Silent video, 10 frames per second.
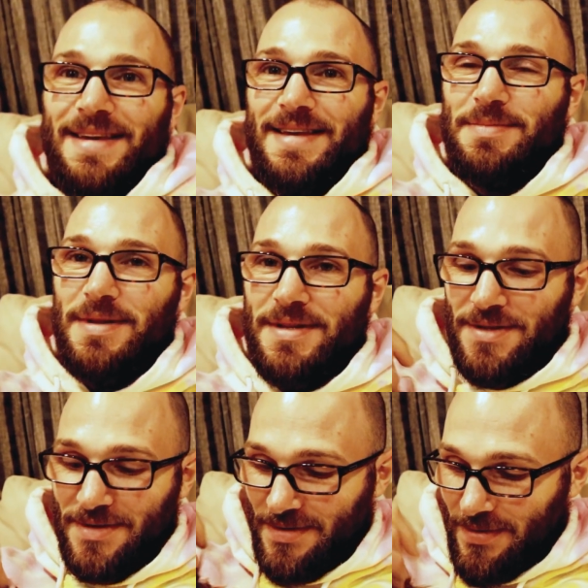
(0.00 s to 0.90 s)
He's been
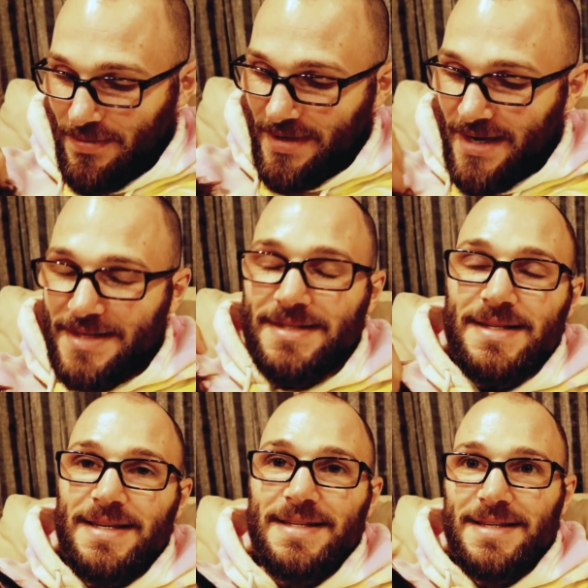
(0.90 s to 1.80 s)
so
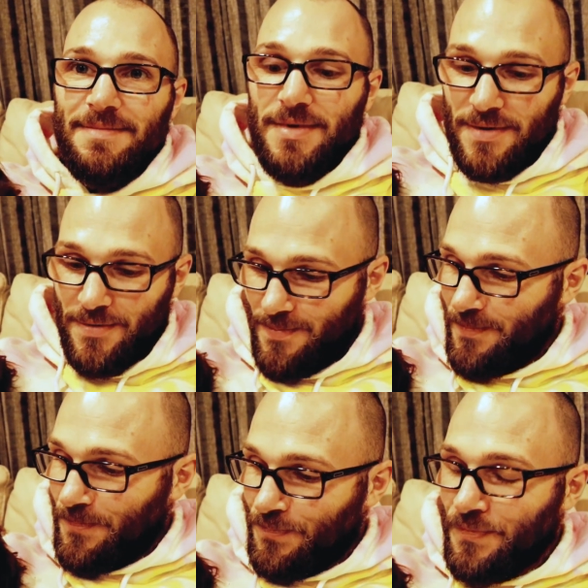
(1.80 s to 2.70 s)
cuddly since I've been home.
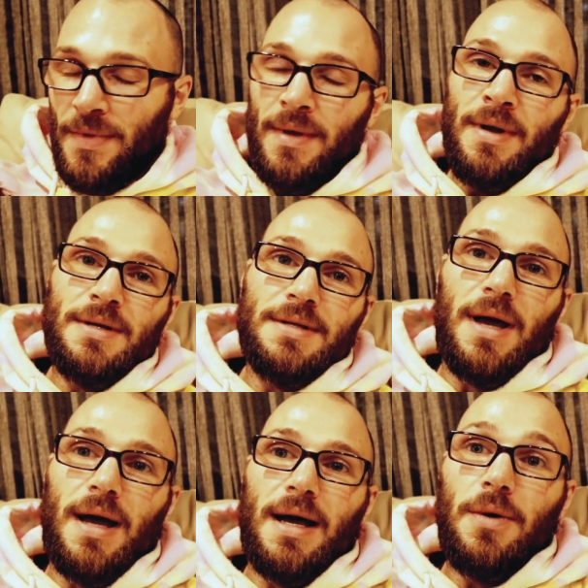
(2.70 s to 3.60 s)

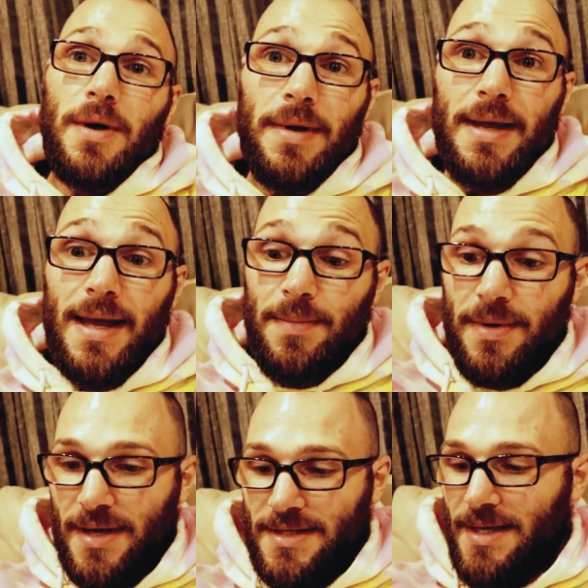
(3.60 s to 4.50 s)
Uh, quick recap,
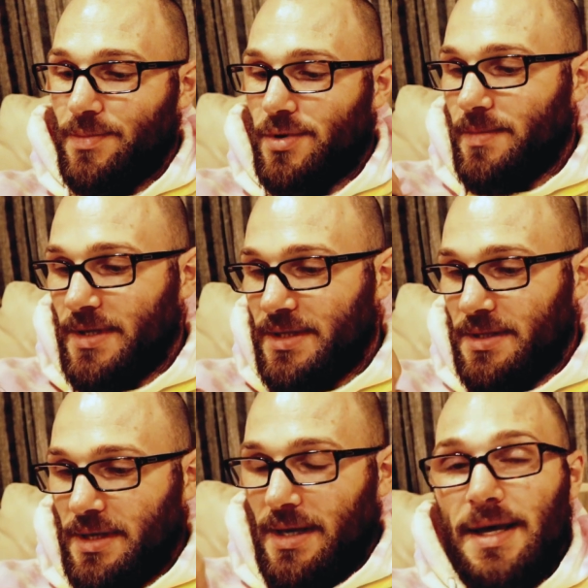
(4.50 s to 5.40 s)
as I
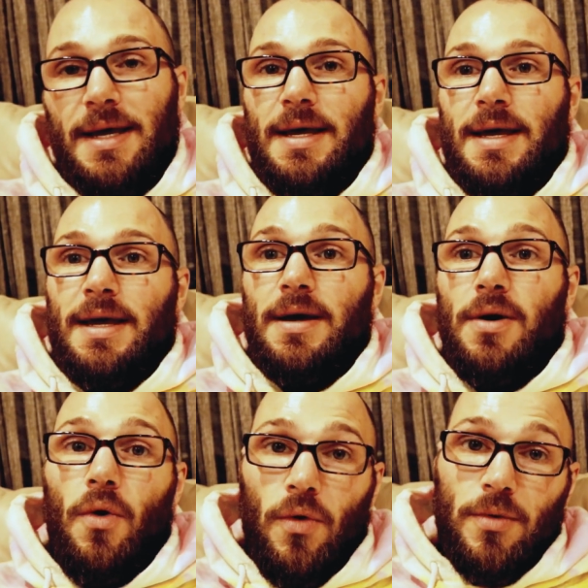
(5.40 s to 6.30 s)
promised,
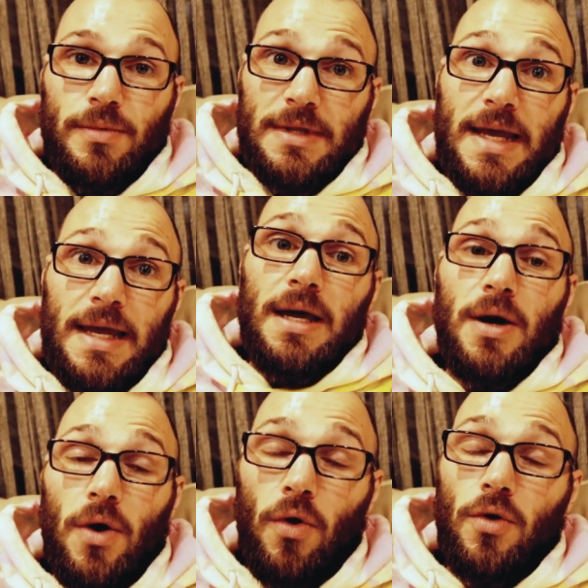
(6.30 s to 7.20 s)
horribly
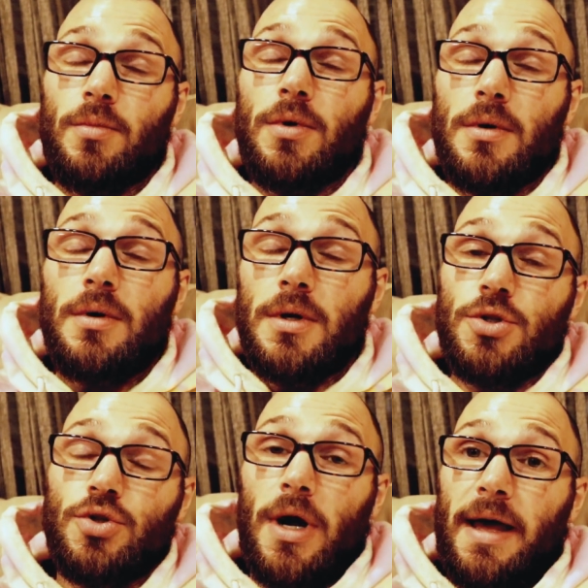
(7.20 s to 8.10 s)
horrible
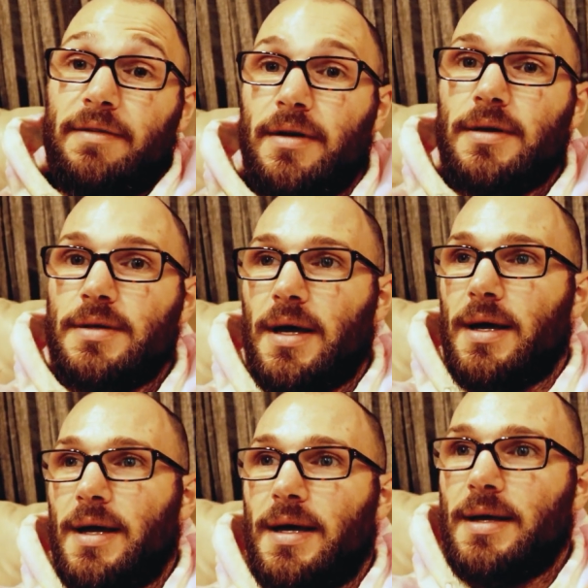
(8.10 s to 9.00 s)
drive.
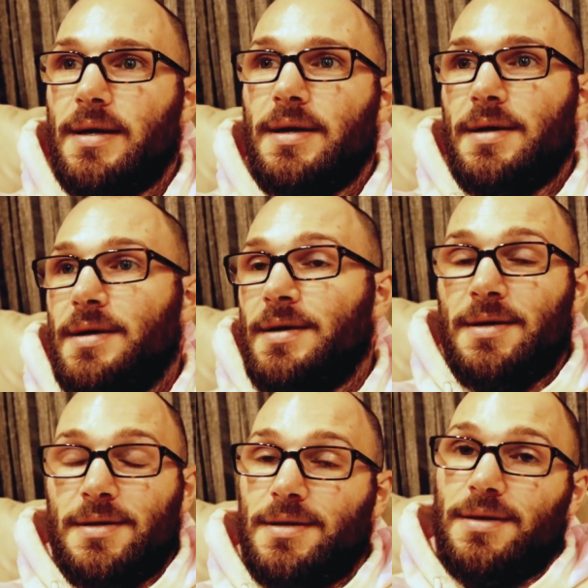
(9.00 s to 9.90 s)

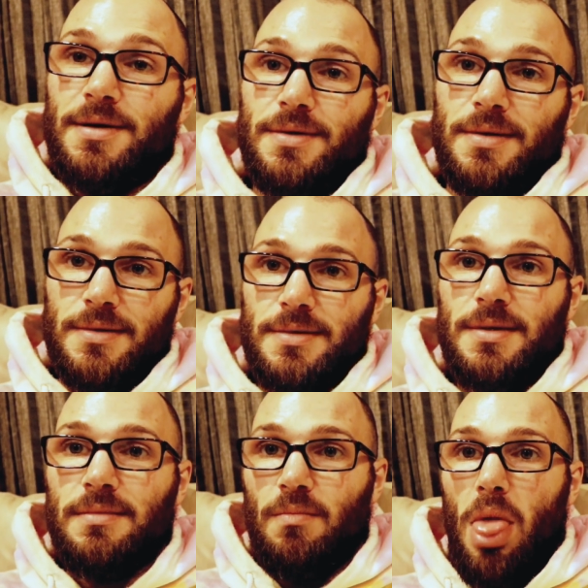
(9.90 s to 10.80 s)
Uh, was
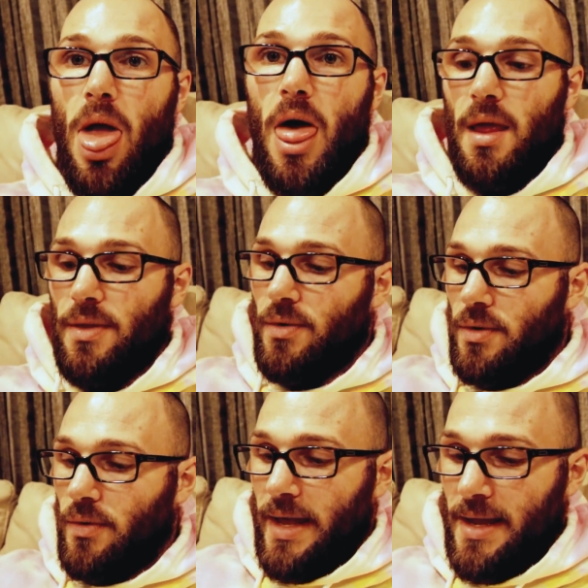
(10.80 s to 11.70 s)
bleh, the
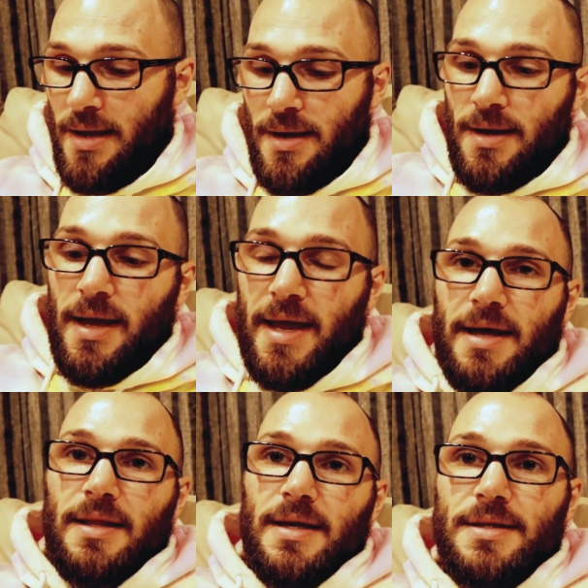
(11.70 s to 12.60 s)
whole way.
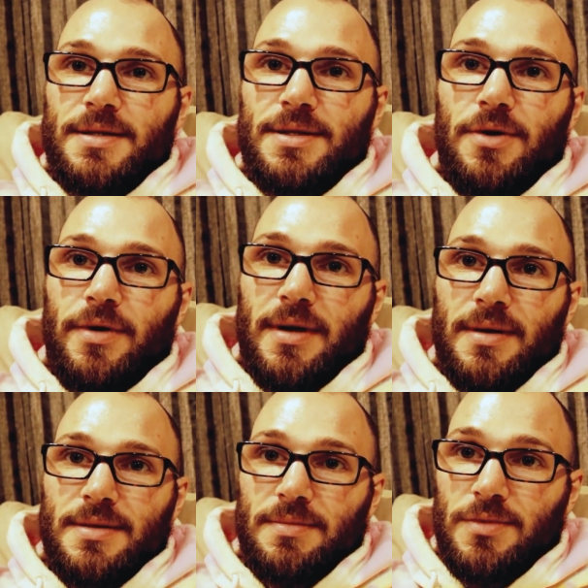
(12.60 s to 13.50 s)
Hailing and snowing.
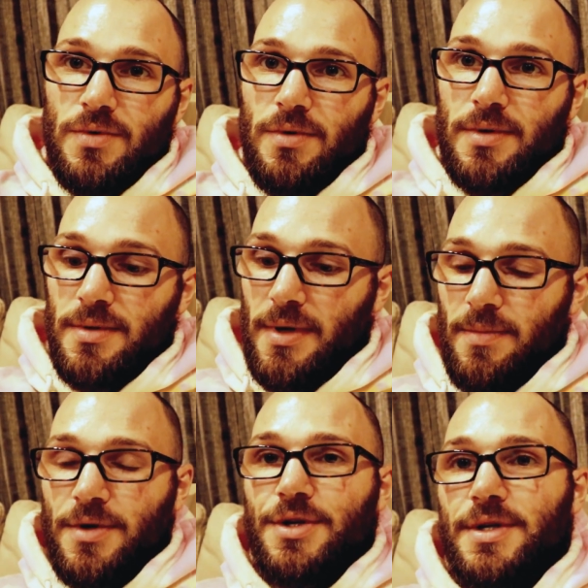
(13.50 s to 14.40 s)
Some cool
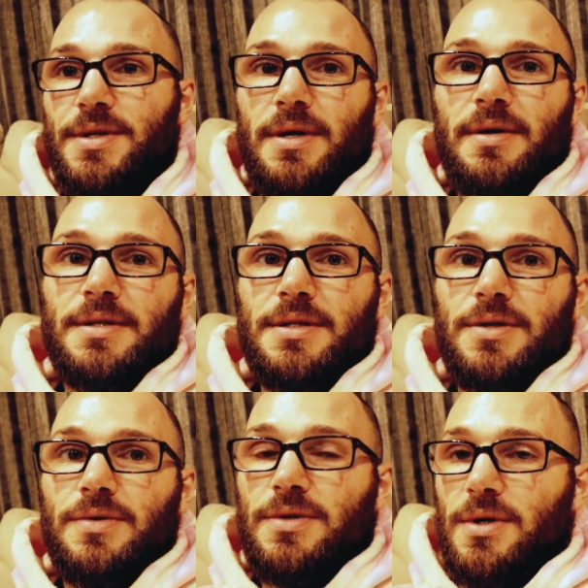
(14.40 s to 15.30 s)
images though, as
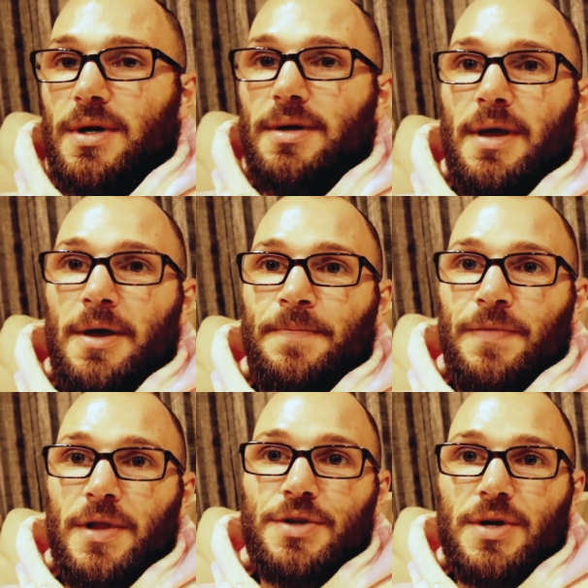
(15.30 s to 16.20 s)
you saw.
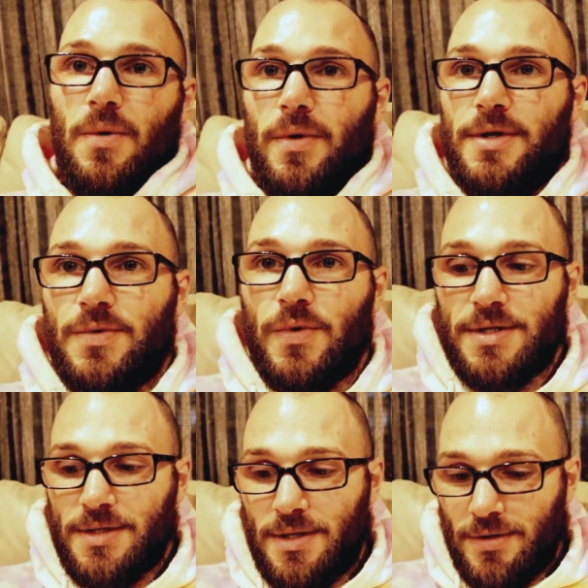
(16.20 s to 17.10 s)
And just got worse and
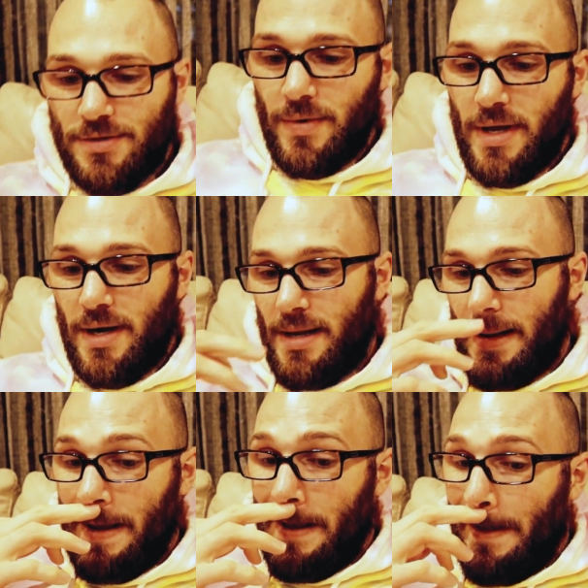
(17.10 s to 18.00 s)
worse the closer we got.
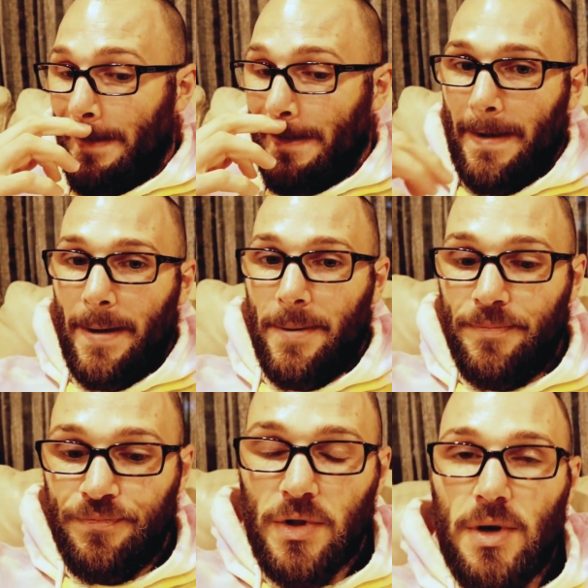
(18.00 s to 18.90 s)

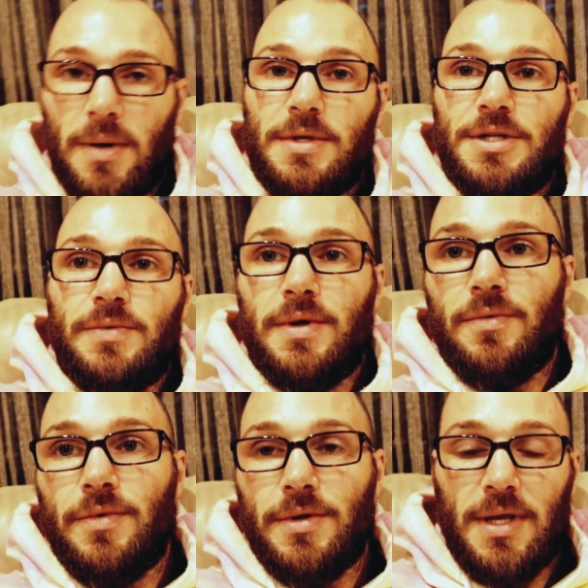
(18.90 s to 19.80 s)
Um, competition went
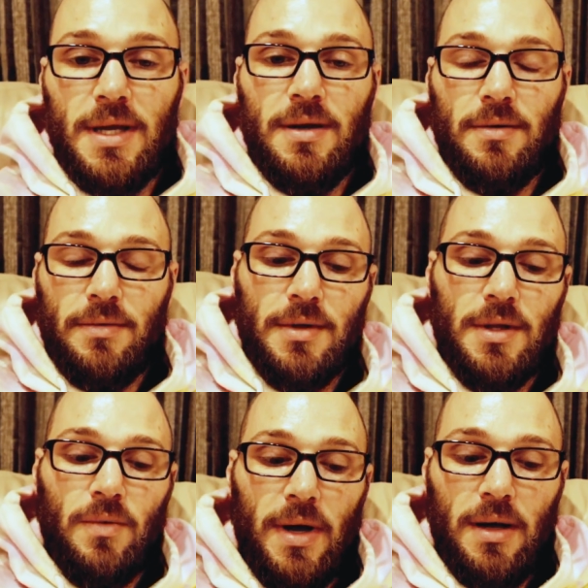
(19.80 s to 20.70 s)
really,
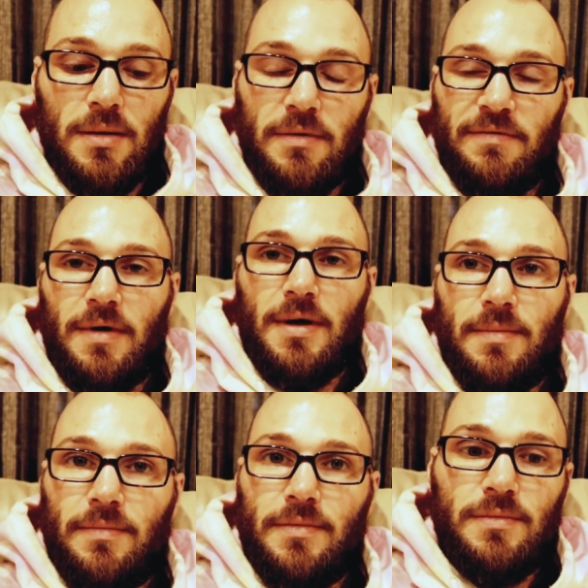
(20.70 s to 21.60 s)
really well.
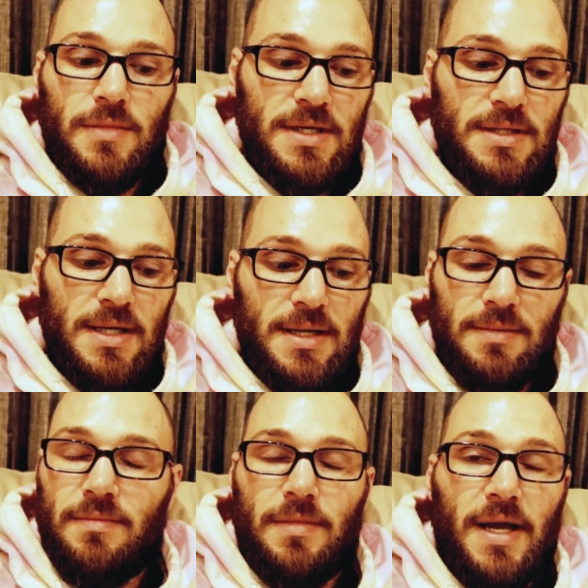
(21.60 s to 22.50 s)
Um,
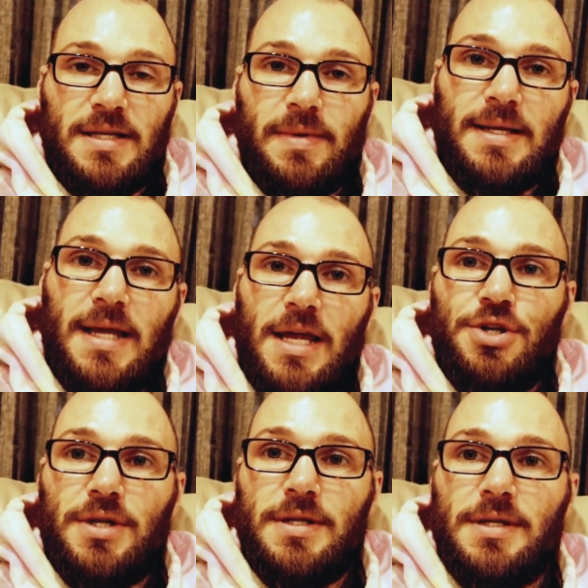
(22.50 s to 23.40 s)
exceeded
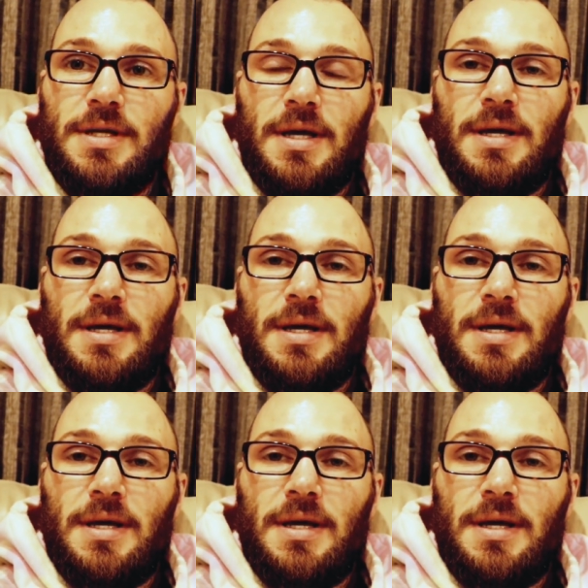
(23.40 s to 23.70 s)
expectations.